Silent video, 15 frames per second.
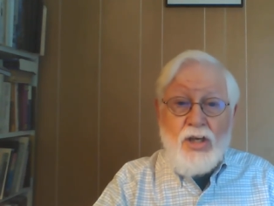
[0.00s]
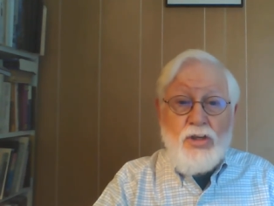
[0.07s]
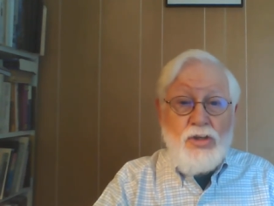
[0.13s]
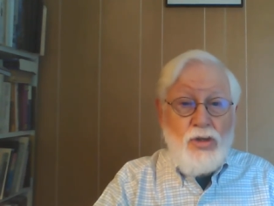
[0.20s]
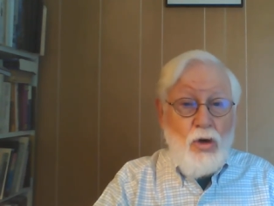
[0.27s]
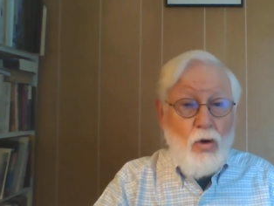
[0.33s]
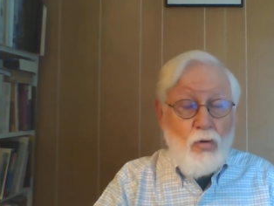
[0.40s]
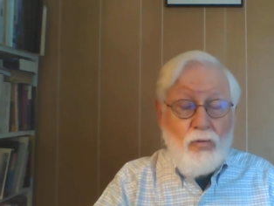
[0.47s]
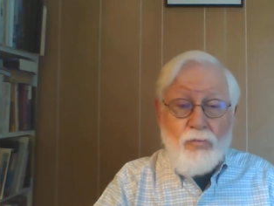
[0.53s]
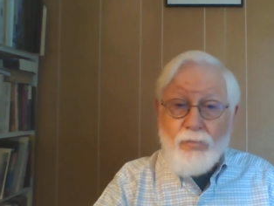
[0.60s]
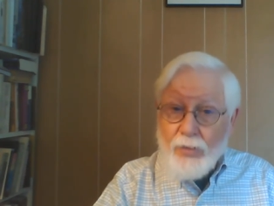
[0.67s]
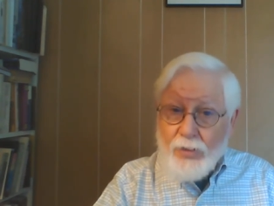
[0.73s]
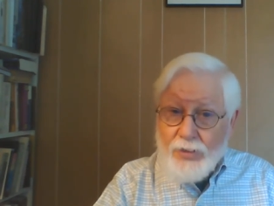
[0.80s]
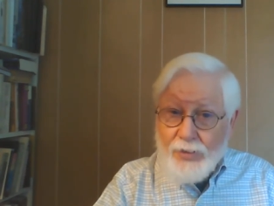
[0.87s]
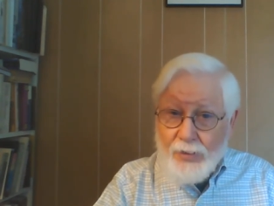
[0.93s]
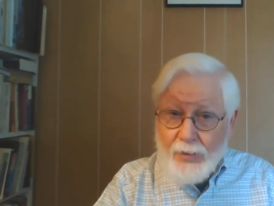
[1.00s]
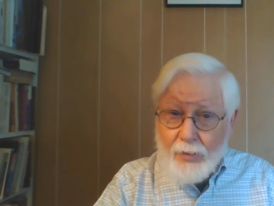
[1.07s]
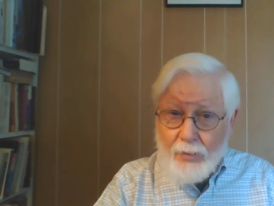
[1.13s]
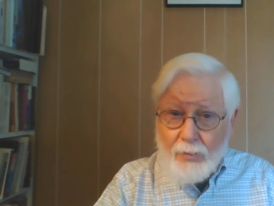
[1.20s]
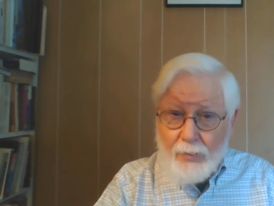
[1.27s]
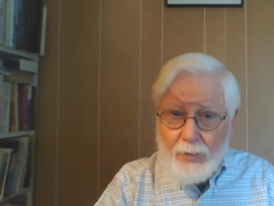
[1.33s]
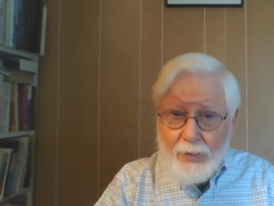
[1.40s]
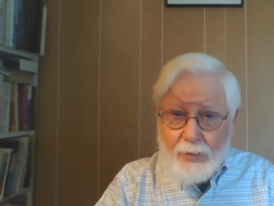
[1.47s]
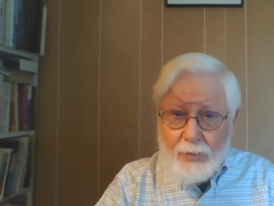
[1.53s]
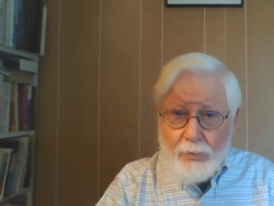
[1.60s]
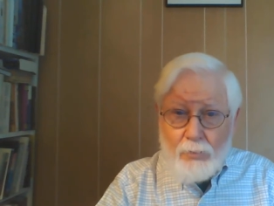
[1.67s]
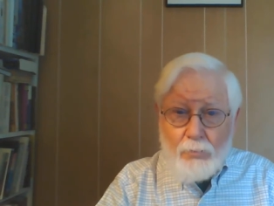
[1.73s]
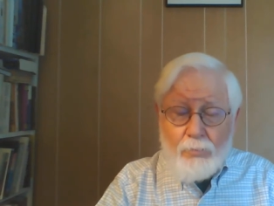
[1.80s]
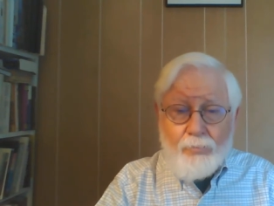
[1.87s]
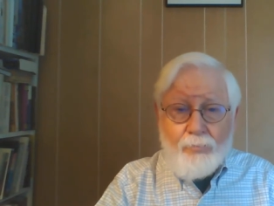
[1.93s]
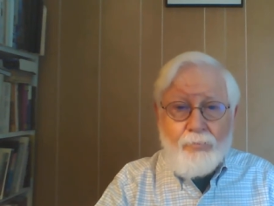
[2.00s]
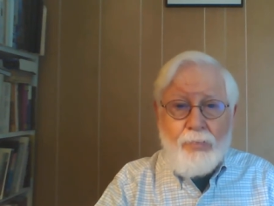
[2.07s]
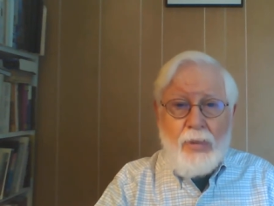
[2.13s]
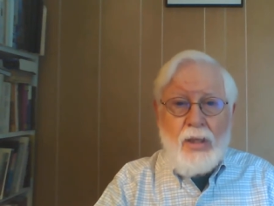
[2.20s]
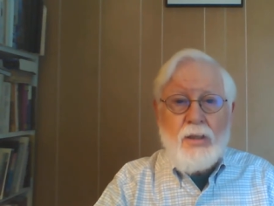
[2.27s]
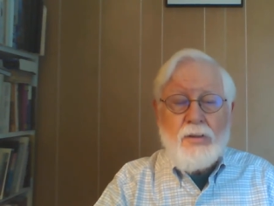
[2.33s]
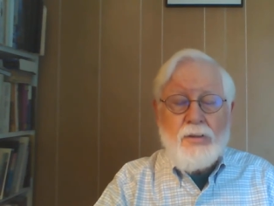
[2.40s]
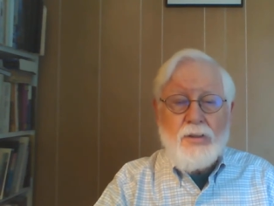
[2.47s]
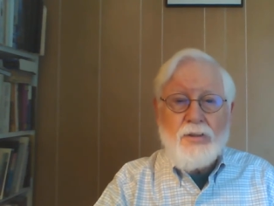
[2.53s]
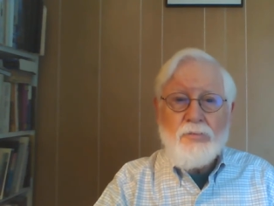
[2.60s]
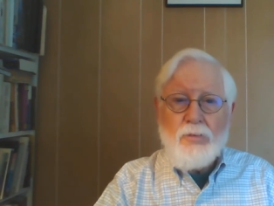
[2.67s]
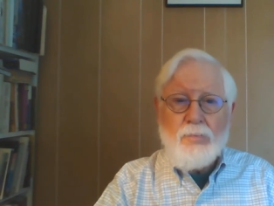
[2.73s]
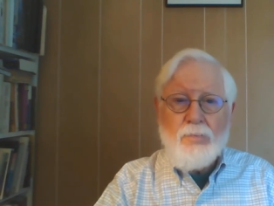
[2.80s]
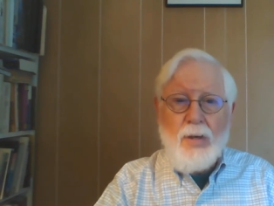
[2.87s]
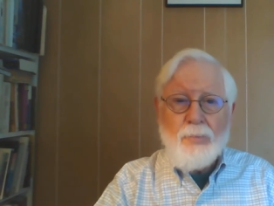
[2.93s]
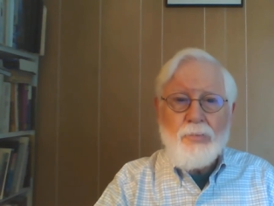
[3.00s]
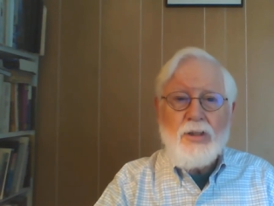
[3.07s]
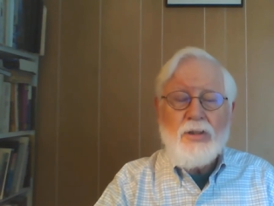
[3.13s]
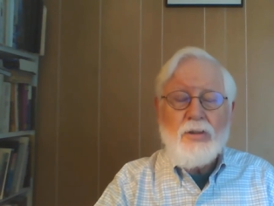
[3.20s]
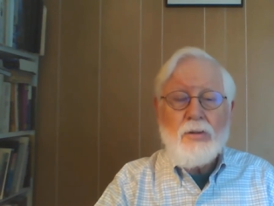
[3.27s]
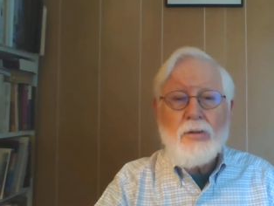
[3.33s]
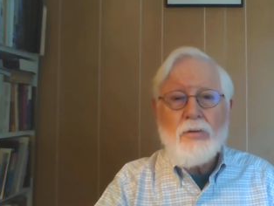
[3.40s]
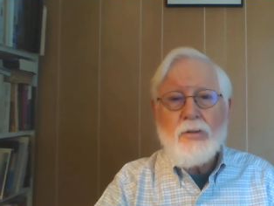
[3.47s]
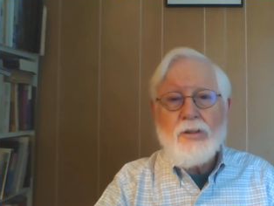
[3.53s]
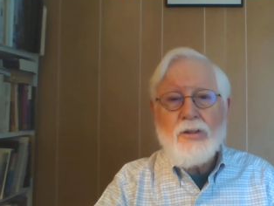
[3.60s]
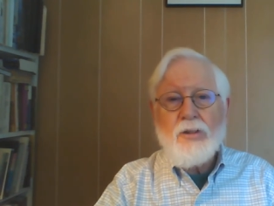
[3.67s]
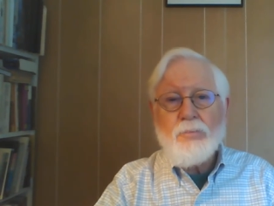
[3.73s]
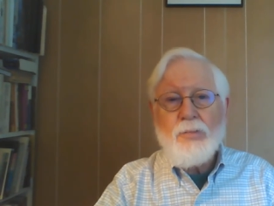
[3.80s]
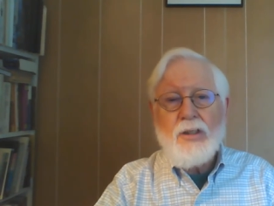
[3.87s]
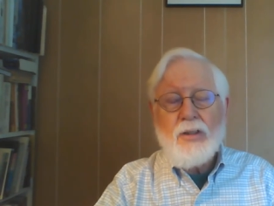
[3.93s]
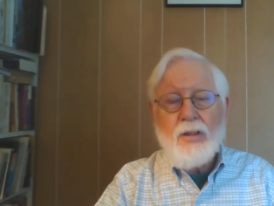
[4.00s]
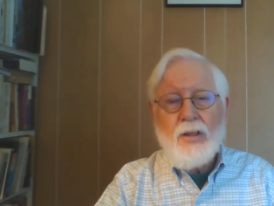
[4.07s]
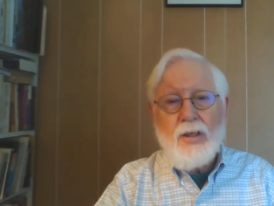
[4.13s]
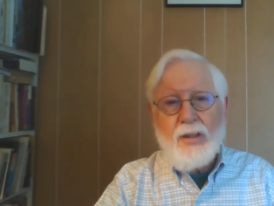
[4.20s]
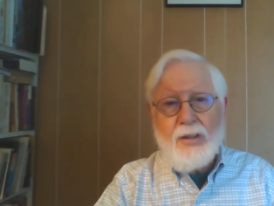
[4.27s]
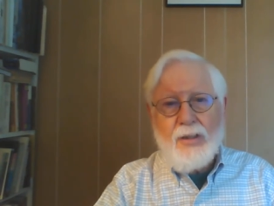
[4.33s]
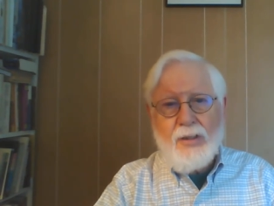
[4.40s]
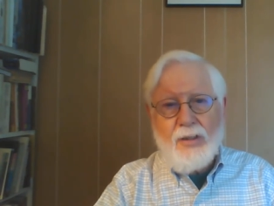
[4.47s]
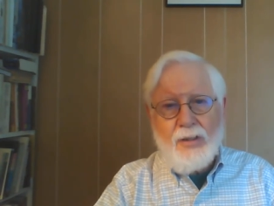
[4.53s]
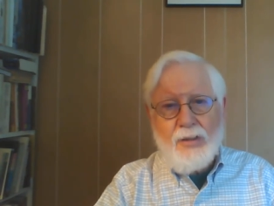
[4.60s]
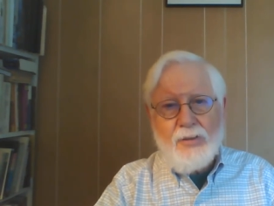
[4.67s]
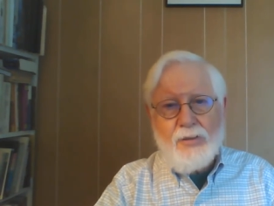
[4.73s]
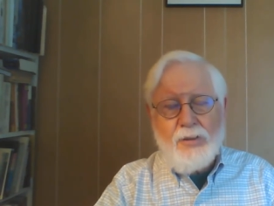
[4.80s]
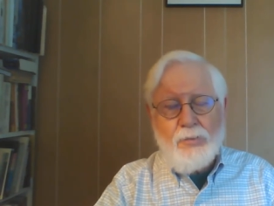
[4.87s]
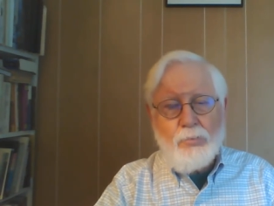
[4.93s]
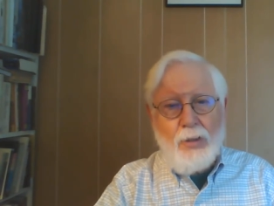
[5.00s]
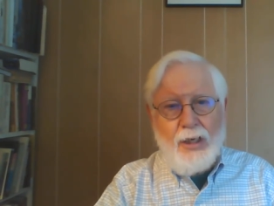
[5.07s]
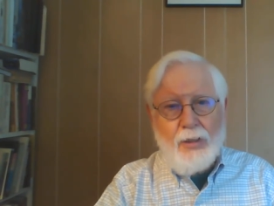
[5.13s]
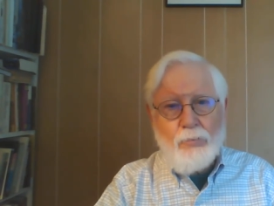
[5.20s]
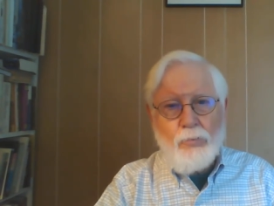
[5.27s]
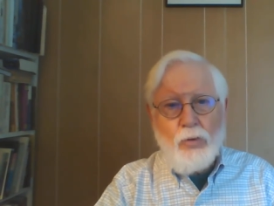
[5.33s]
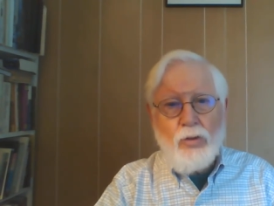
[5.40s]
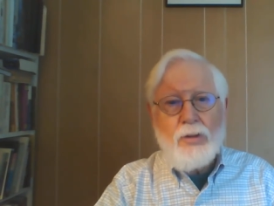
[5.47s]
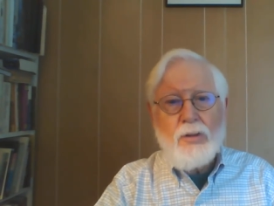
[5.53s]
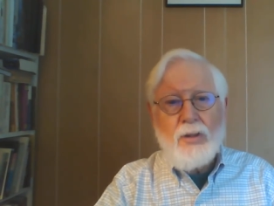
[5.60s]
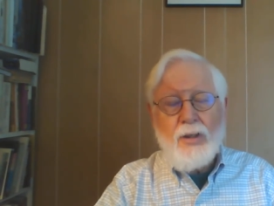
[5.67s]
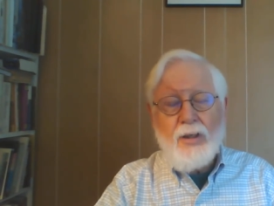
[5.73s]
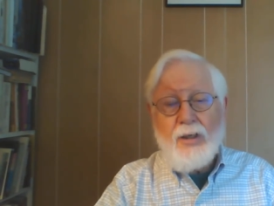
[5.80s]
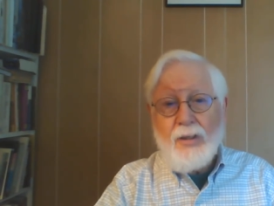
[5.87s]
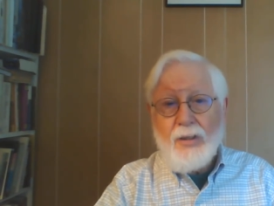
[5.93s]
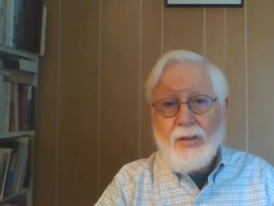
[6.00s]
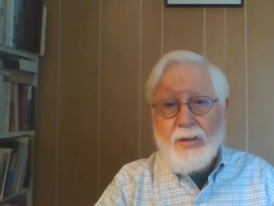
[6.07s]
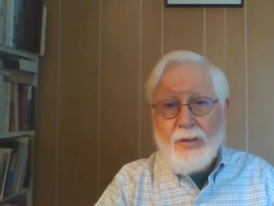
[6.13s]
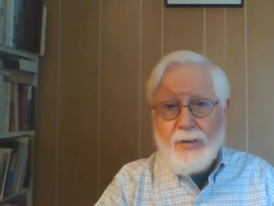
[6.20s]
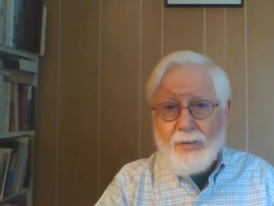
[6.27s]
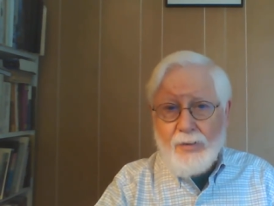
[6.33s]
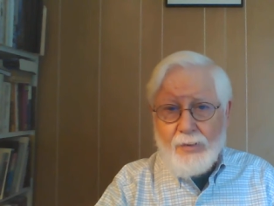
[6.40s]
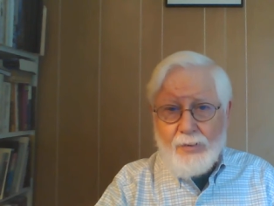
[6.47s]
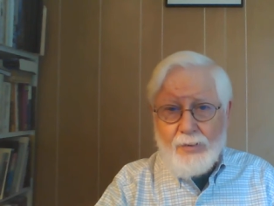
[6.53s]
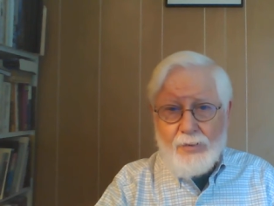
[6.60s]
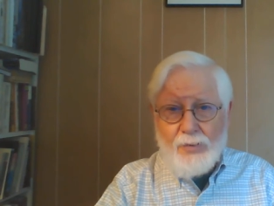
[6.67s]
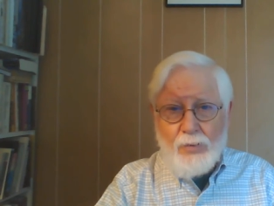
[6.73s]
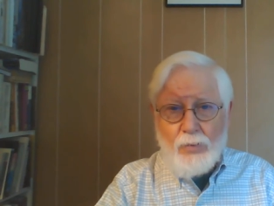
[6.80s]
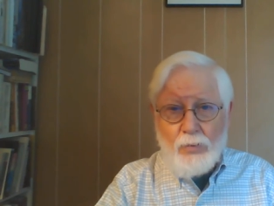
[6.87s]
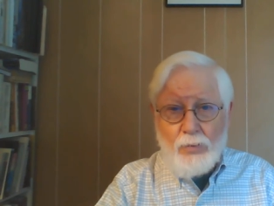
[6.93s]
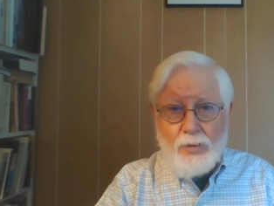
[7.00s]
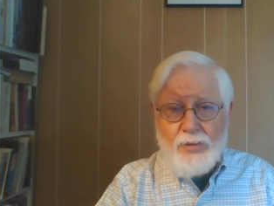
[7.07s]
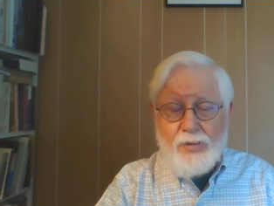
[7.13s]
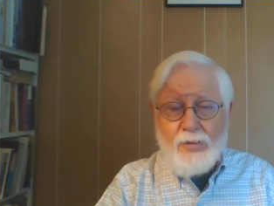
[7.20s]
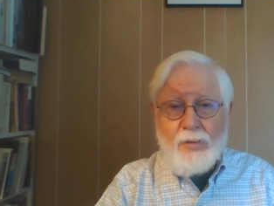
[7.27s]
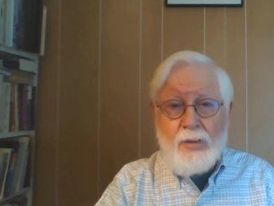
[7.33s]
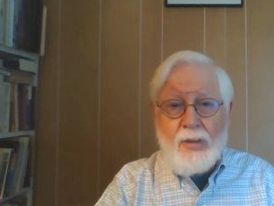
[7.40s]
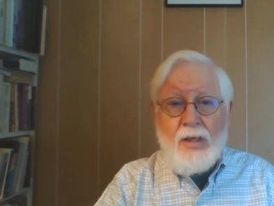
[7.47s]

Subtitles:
So first thing you're going to do, just remember you're going to be logging into Blackboard, logging into this course,